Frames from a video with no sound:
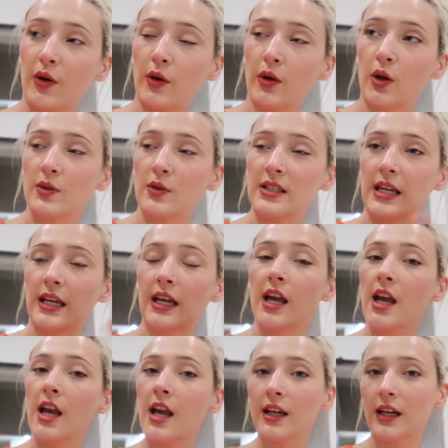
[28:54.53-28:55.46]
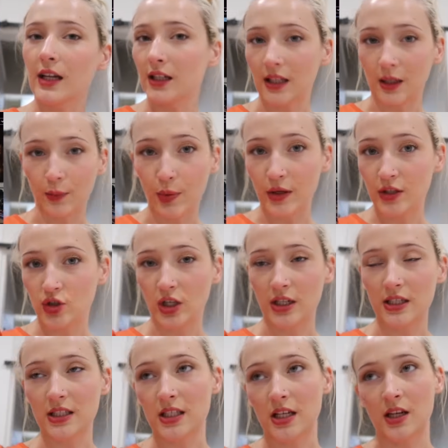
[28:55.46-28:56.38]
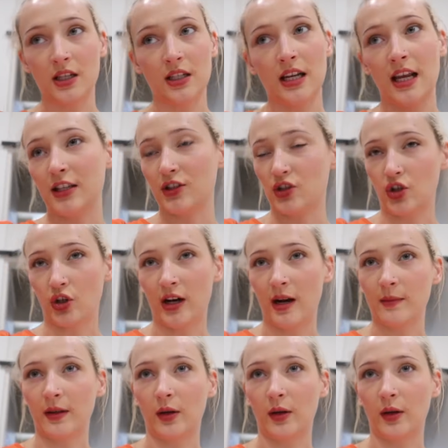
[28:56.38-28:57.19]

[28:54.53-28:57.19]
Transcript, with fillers: photos, like kind of like Pinterest and Instagram,